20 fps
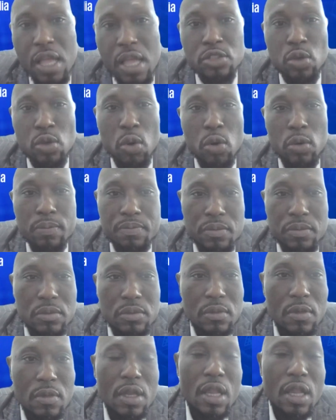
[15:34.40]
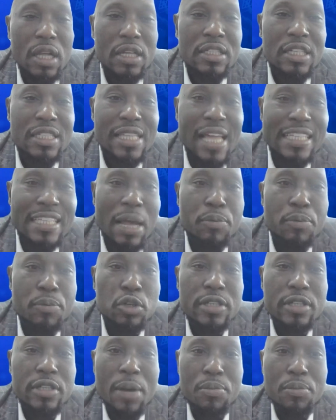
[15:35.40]
So the Tax
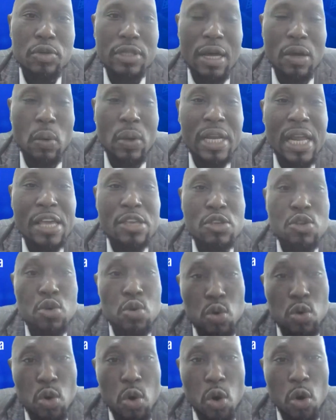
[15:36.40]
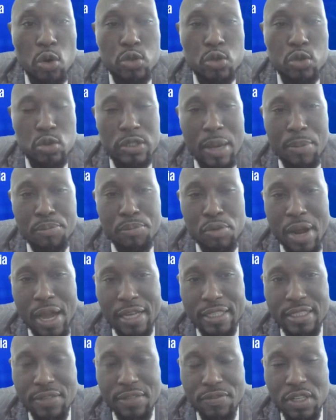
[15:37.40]
Appeal Tribunal, whether you go to them
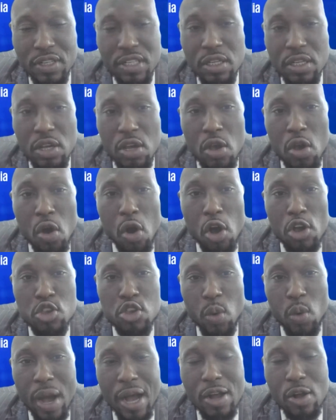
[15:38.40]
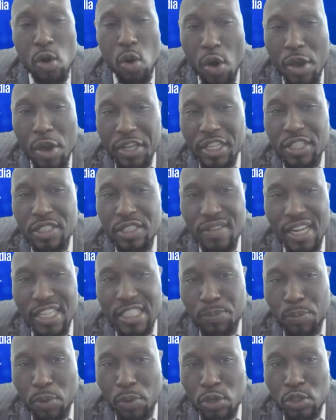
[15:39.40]
proactively or you are going in
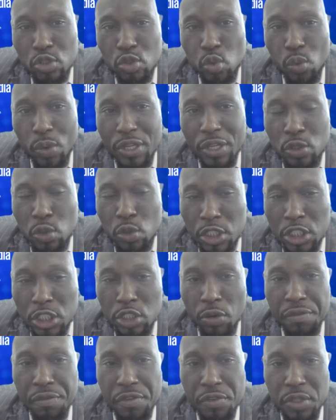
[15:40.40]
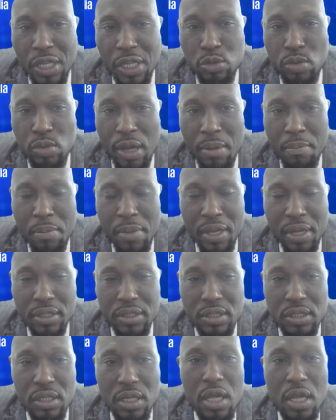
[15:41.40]
response to a notice of refusal to amend,
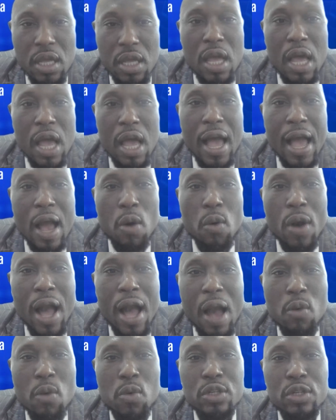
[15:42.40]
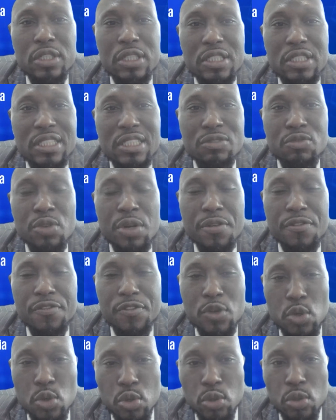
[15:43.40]
would
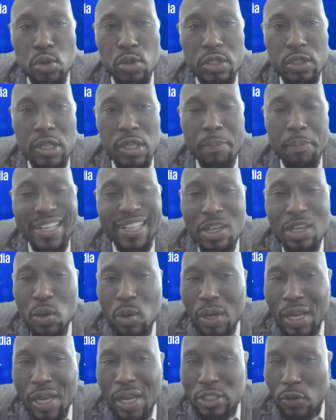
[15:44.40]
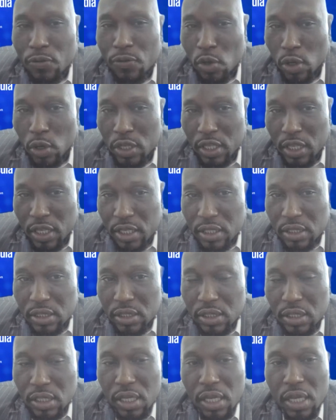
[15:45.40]
review the particulars of your case.
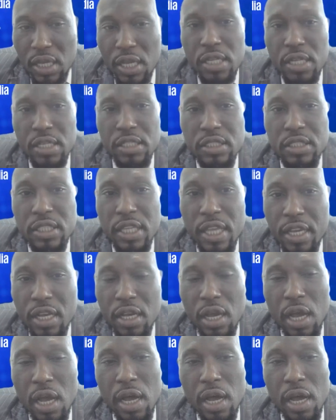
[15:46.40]
They